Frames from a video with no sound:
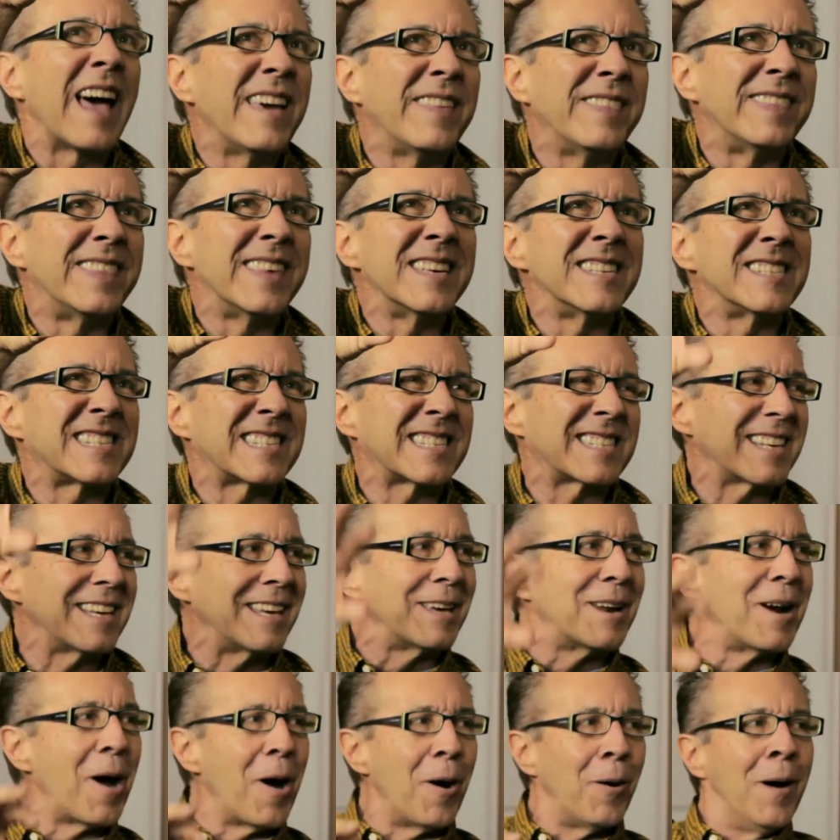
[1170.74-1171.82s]
like this,
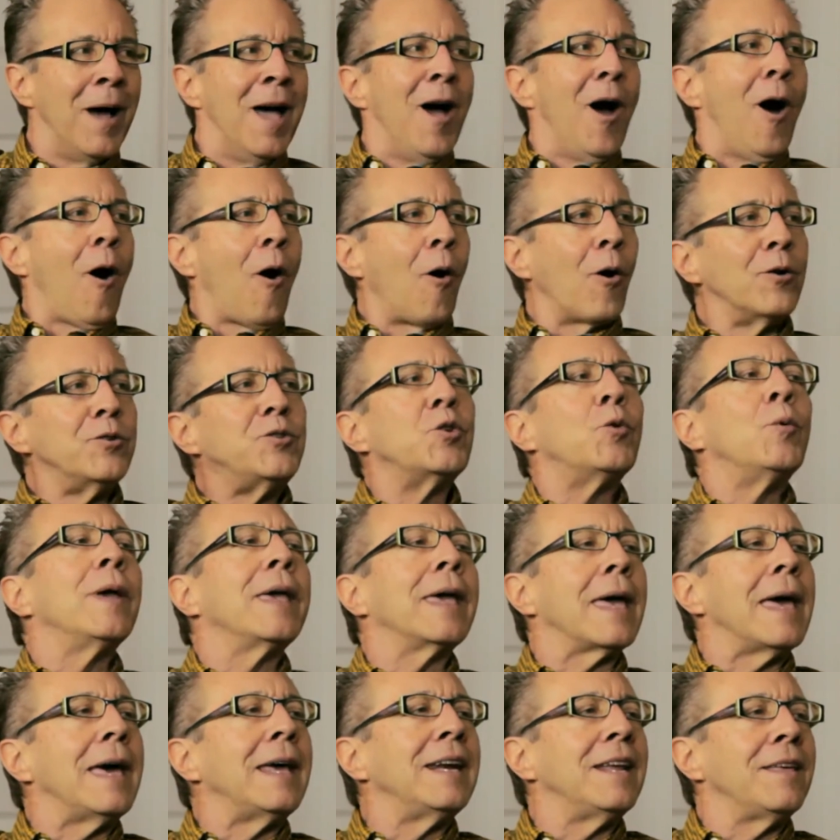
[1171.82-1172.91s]
or
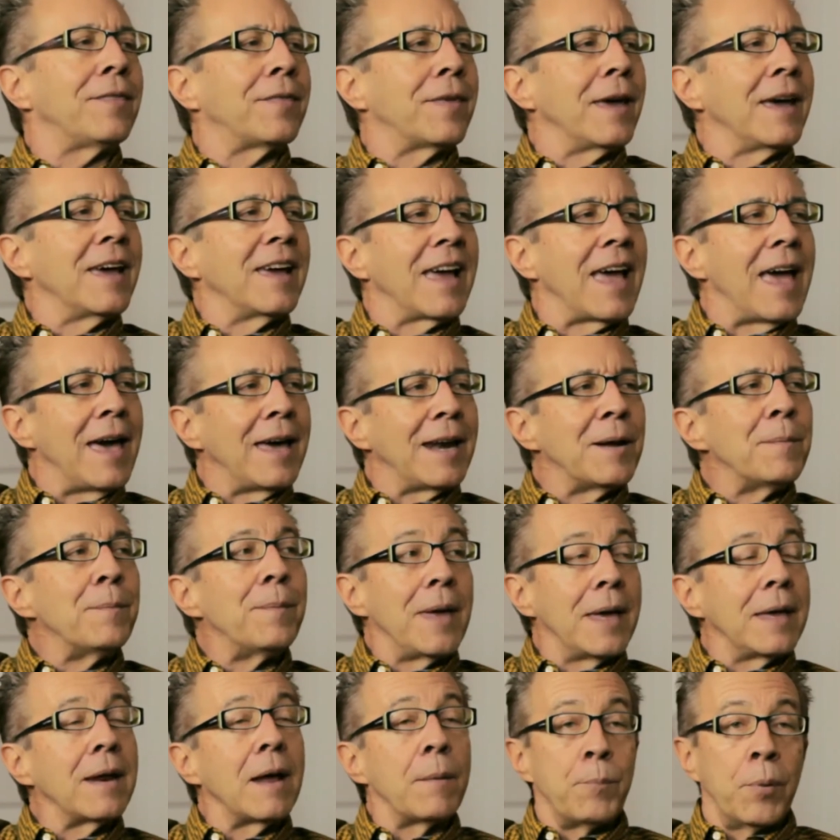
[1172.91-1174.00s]
doing anything, and
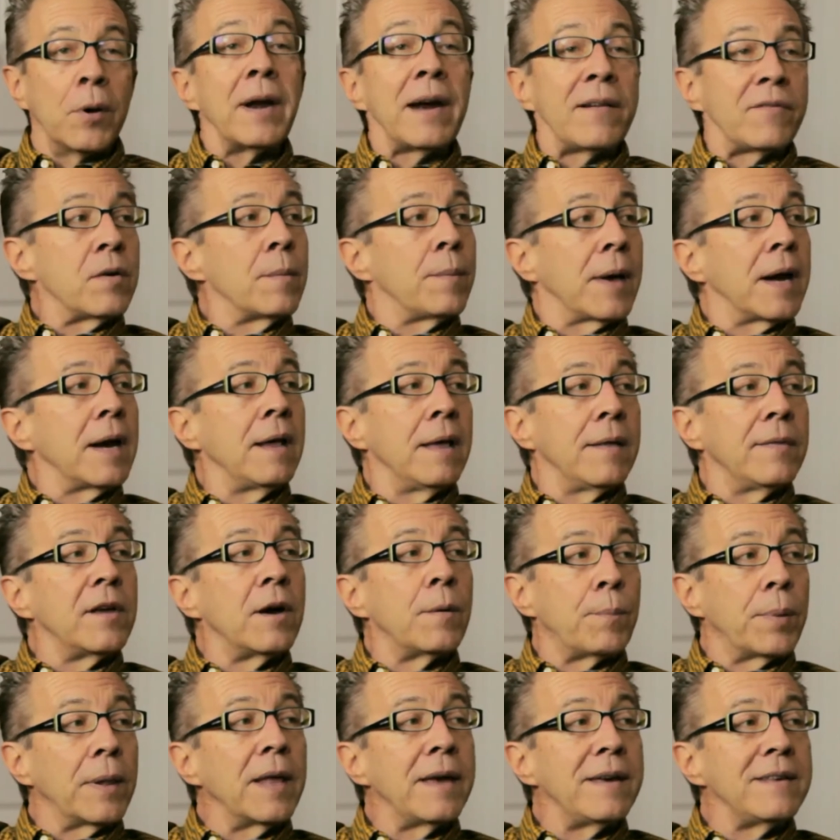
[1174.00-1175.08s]
it put everybody in
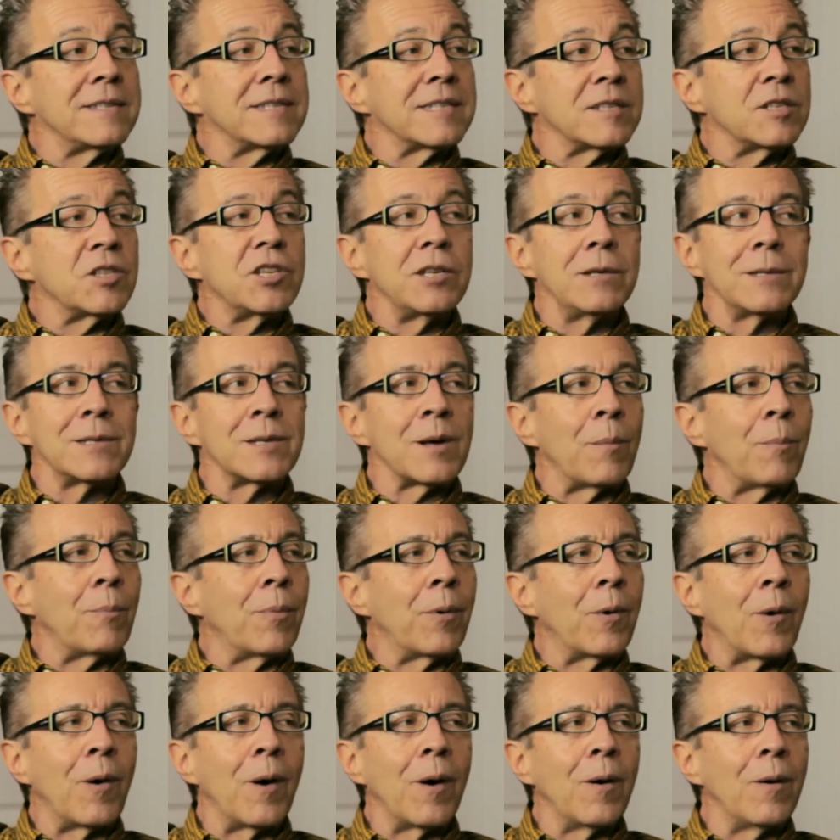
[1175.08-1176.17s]
their place. She's a
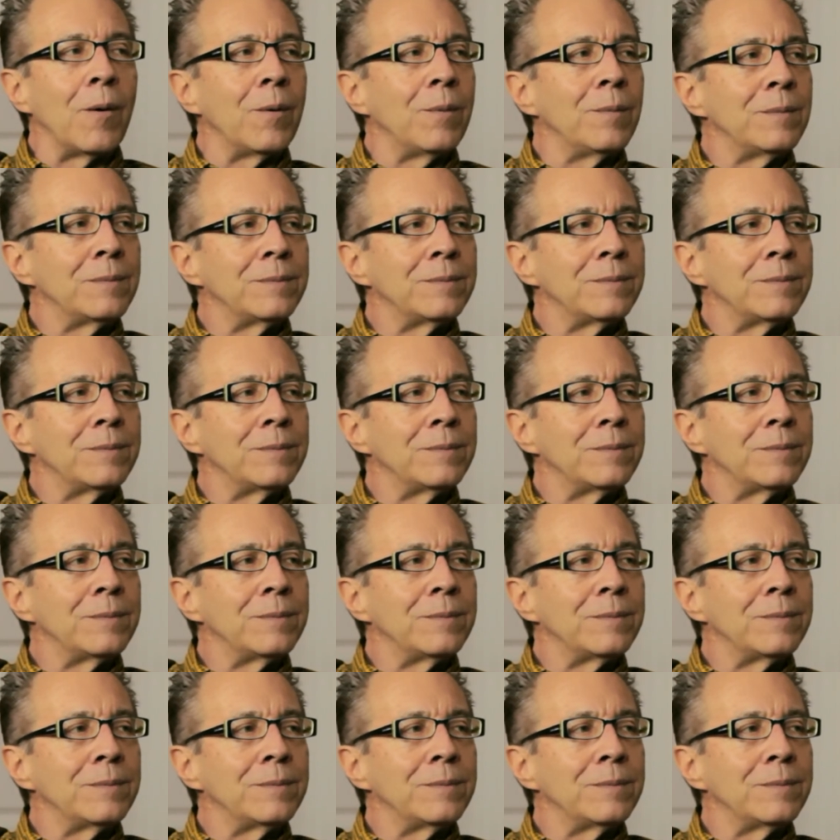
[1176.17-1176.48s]
pro.